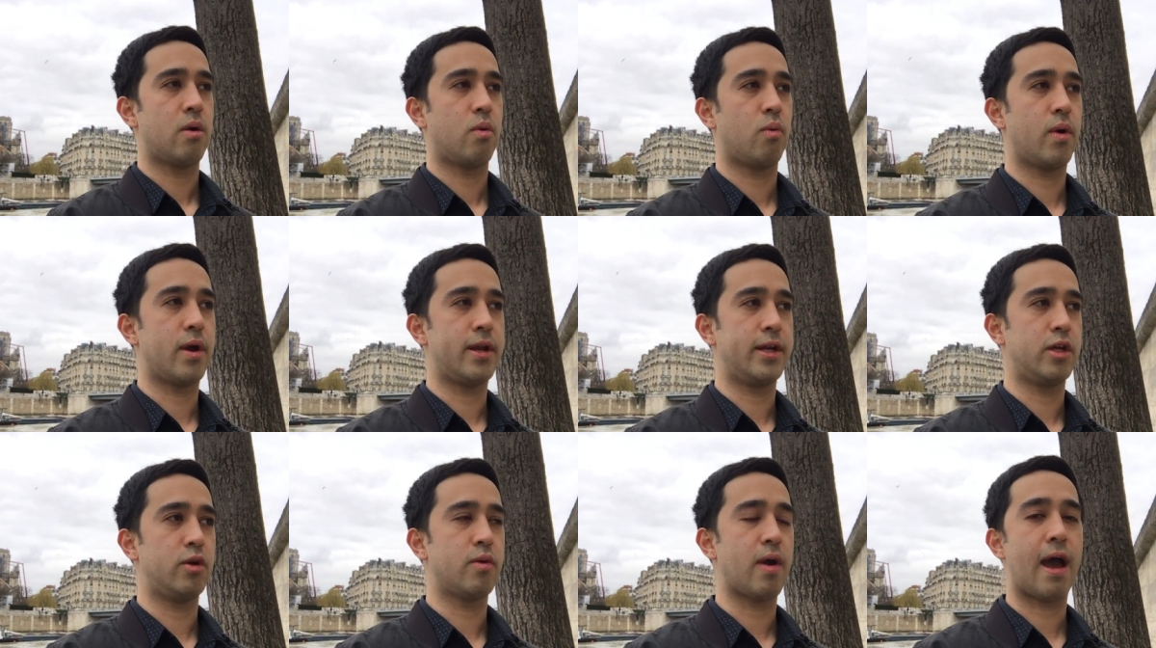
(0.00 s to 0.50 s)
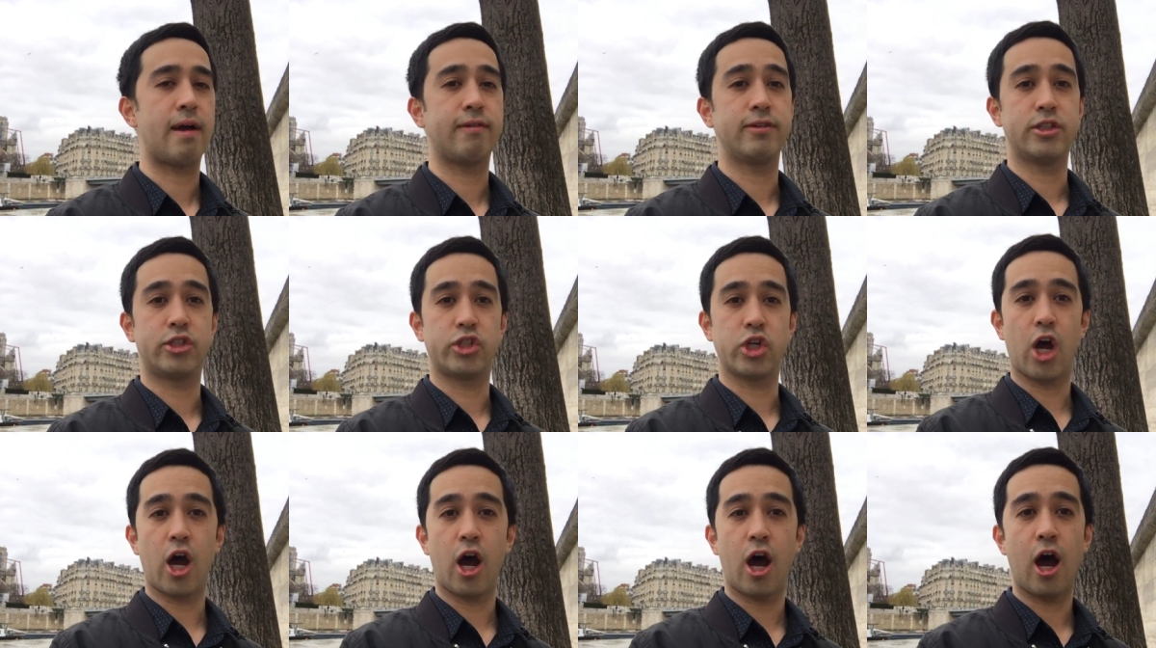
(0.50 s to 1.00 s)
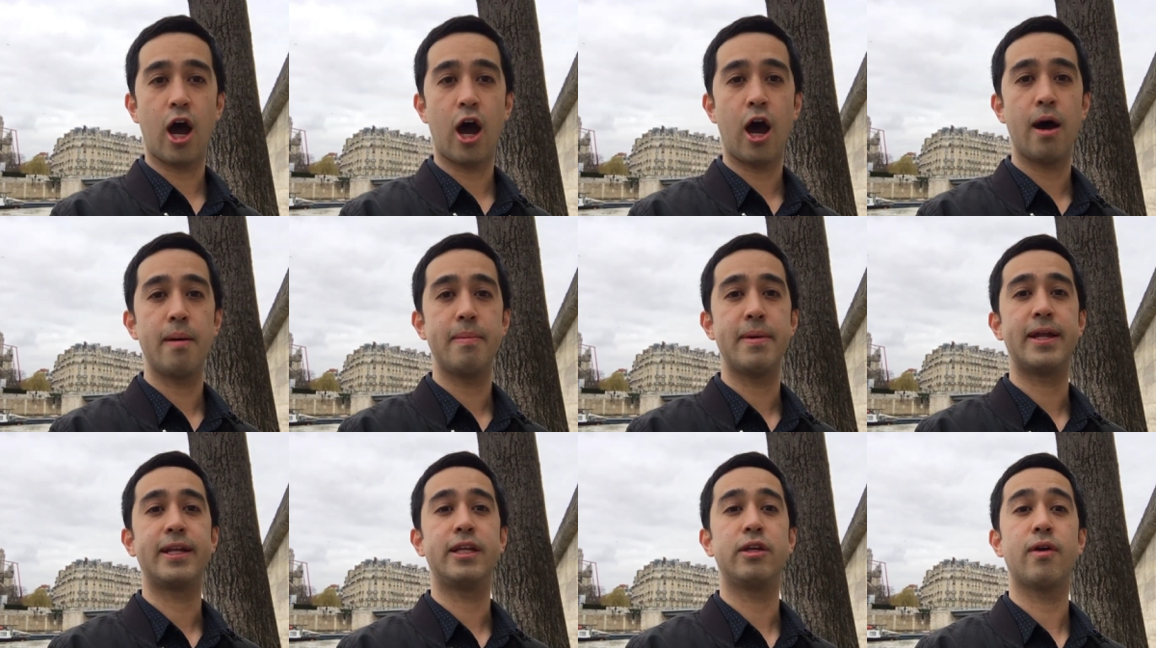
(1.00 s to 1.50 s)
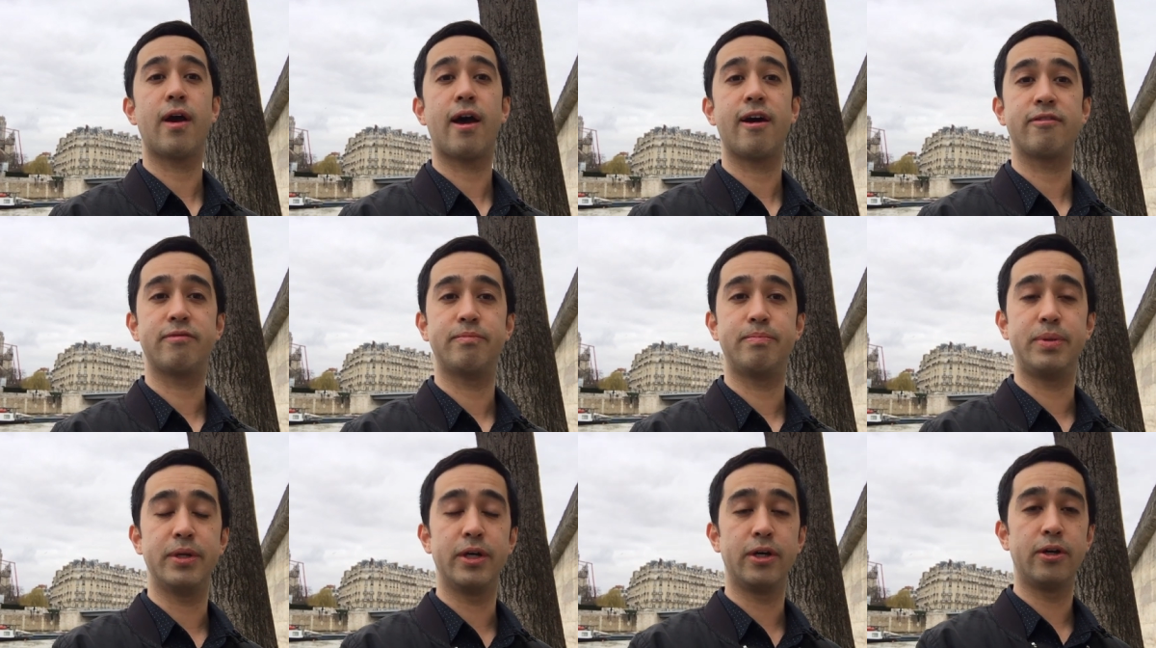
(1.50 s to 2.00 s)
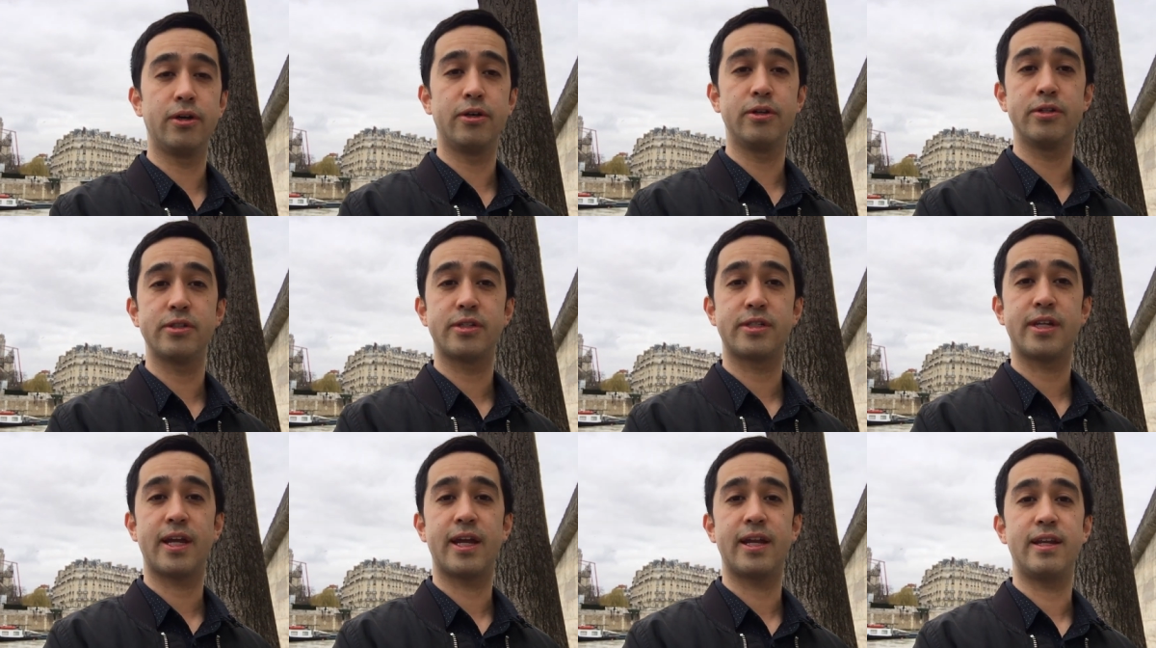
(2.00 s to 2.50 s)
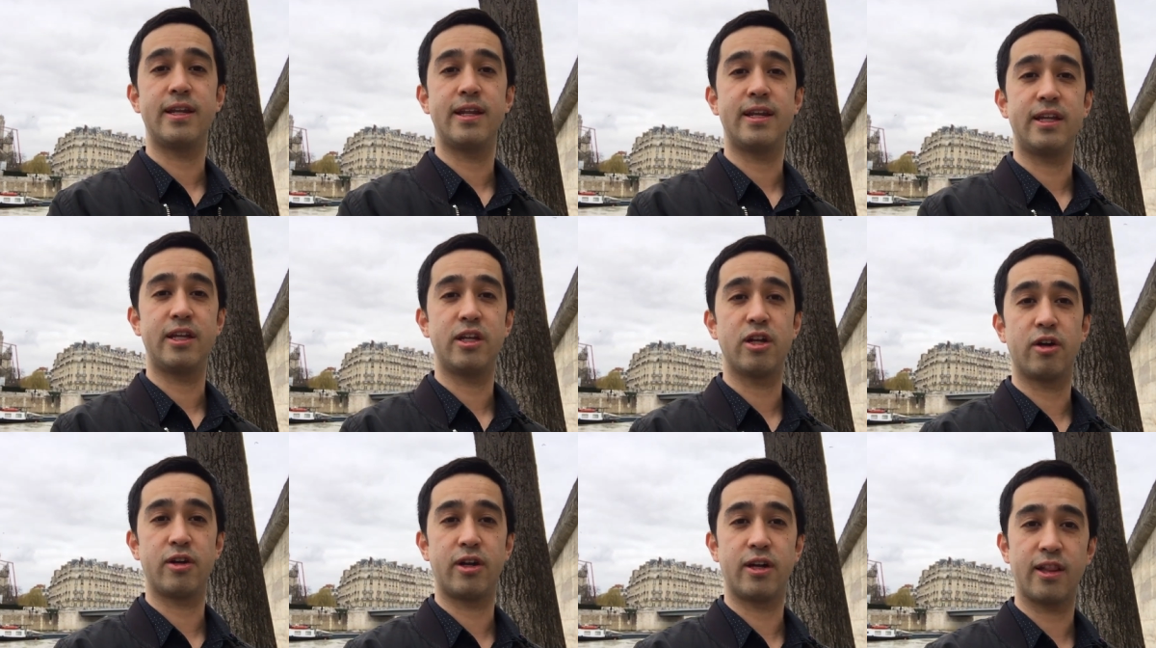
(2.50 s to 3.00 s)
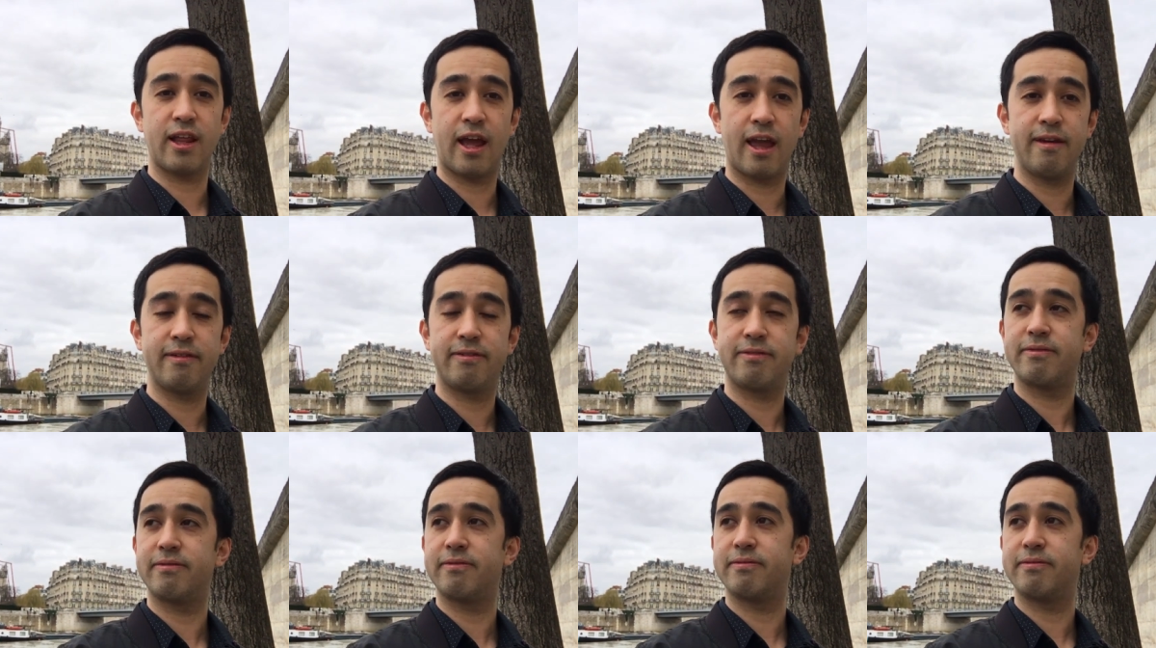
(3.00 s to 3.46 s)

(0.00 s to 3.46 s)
when you have a job and you have bills and you know your life